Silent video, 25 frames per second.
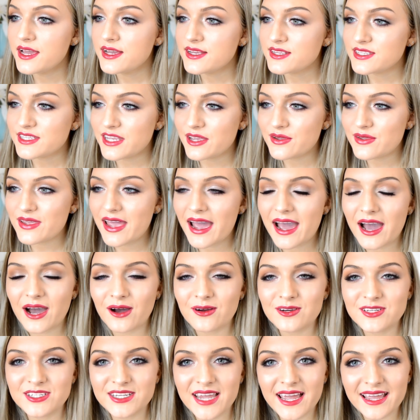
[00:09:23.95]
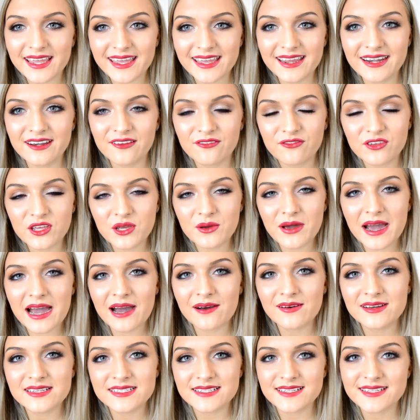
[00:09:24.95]
So yeah, I'll check in a few
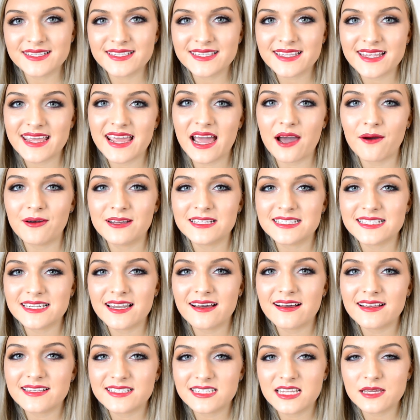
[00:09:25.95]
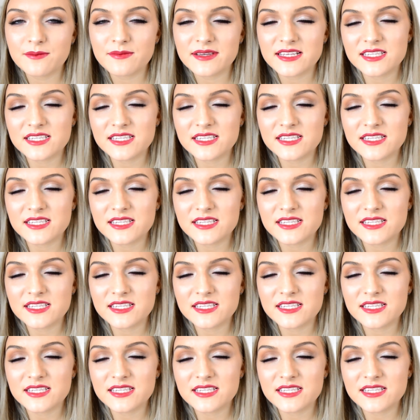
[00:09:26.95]
hours and see how it's lasting,